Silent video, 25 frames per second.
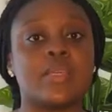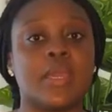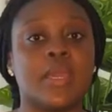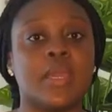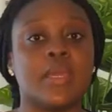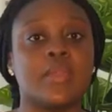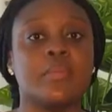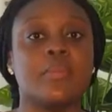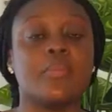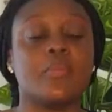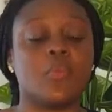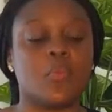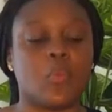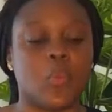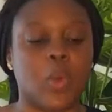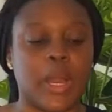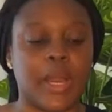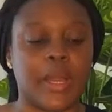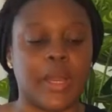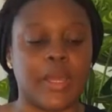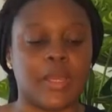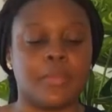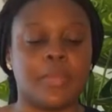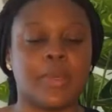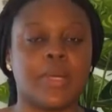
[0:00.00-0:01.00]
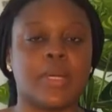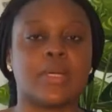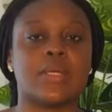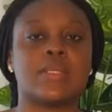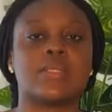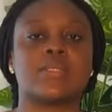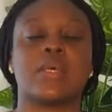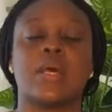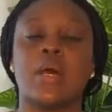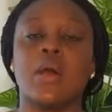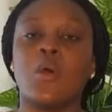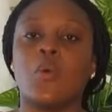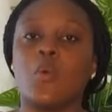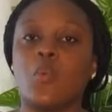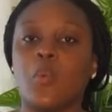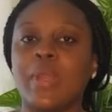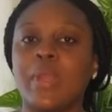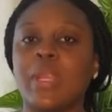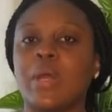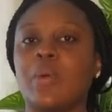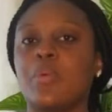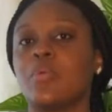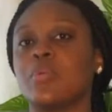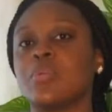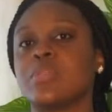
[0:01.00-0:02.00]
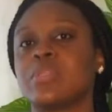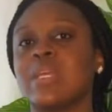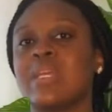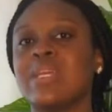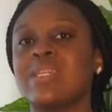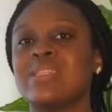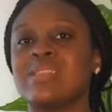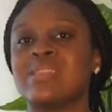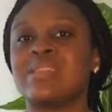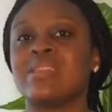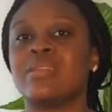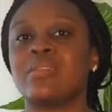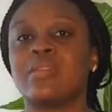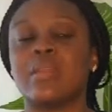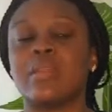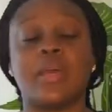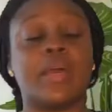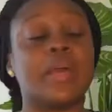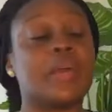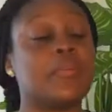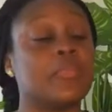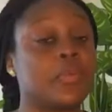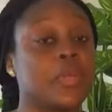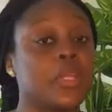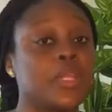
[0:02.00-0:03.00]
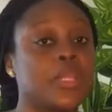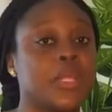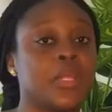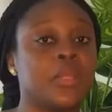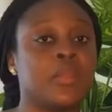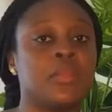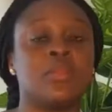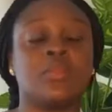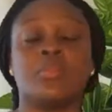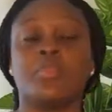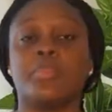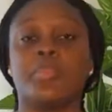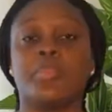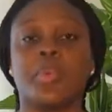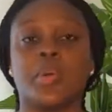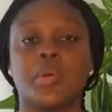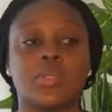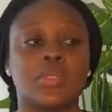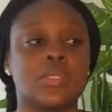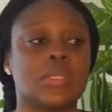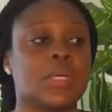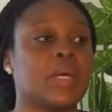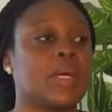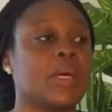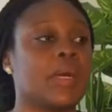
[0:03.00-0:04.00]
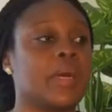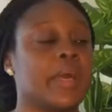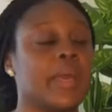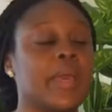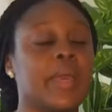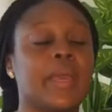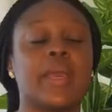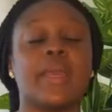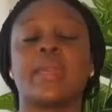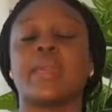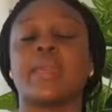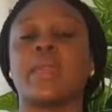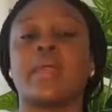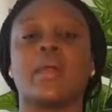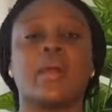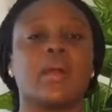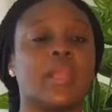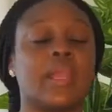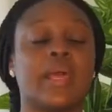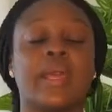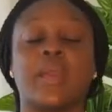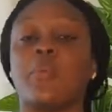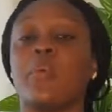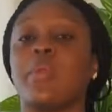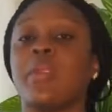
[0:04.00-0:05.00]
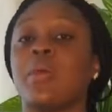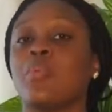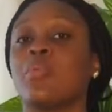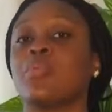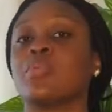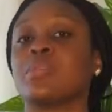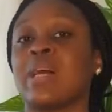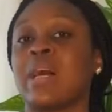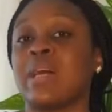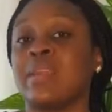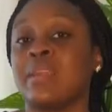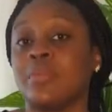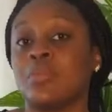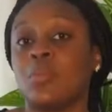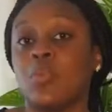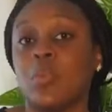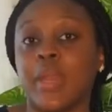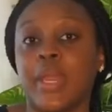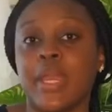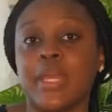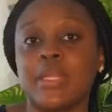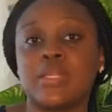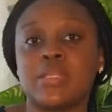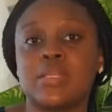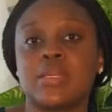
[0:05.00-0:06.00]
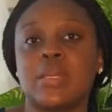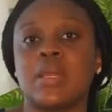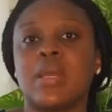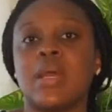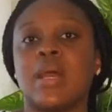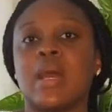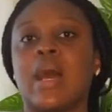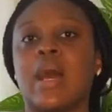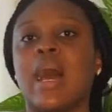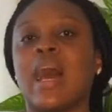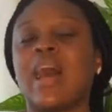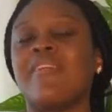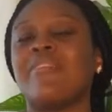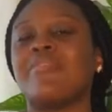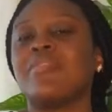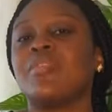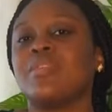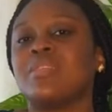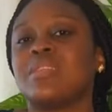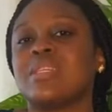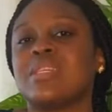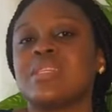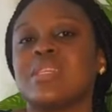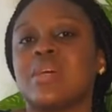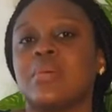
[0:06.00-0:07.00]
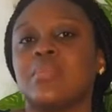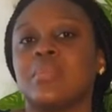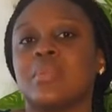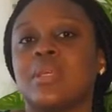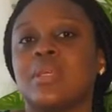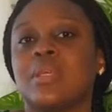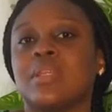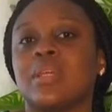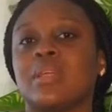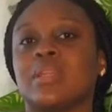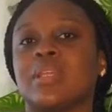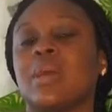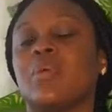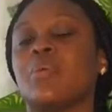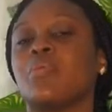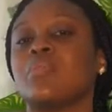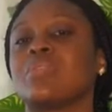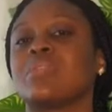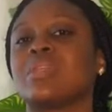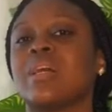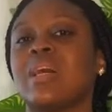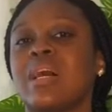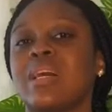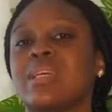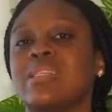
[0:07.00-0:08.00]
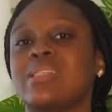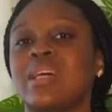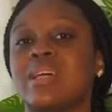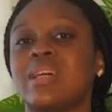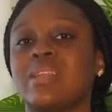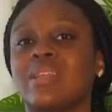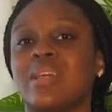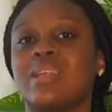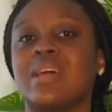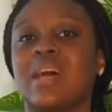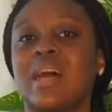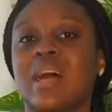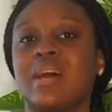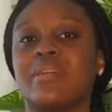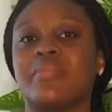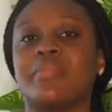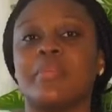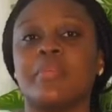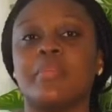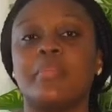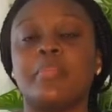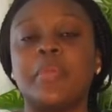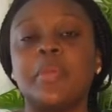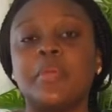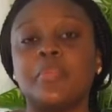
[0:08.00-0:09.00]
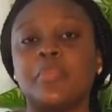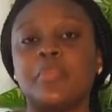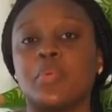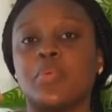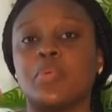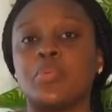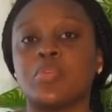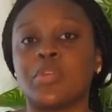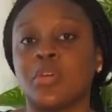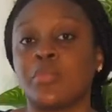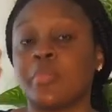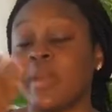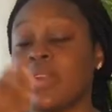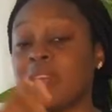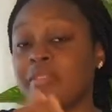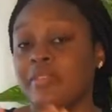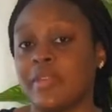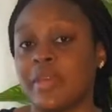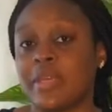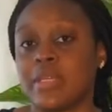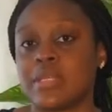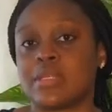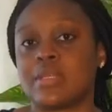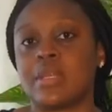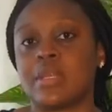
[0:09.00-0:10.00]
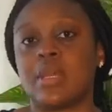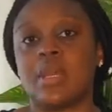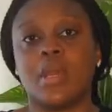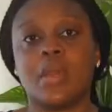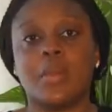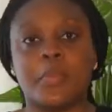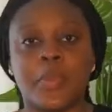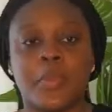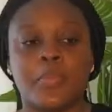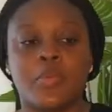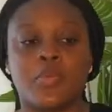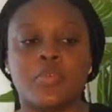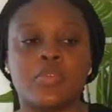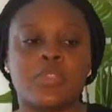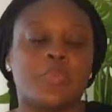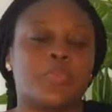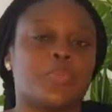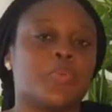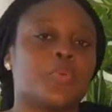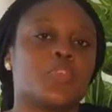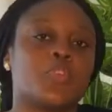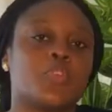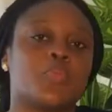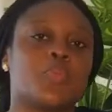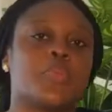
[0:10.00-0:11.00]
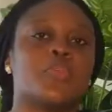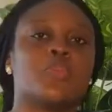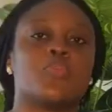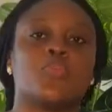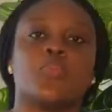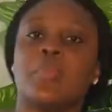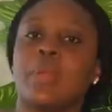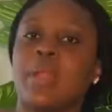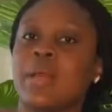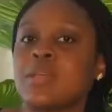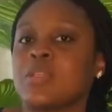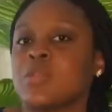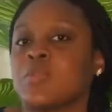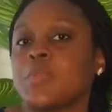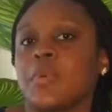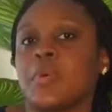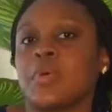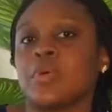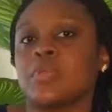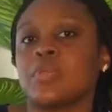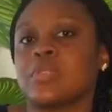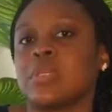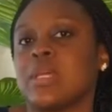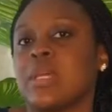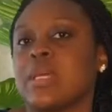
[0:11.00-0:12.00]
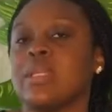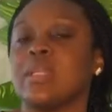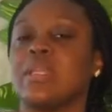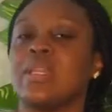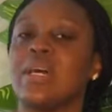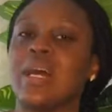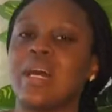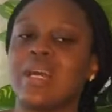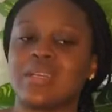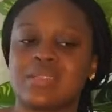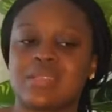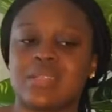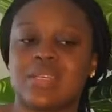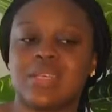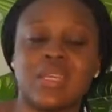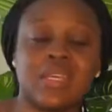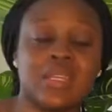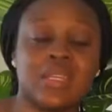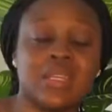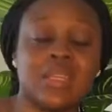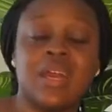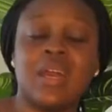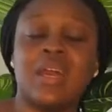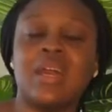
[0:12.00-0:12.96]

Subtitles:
Why? Because when I was eating everything, butter, egg, like when I was adding weight, I've noticed something that I started having pimples on my face. Pimples that brought me to black spots and dark skin.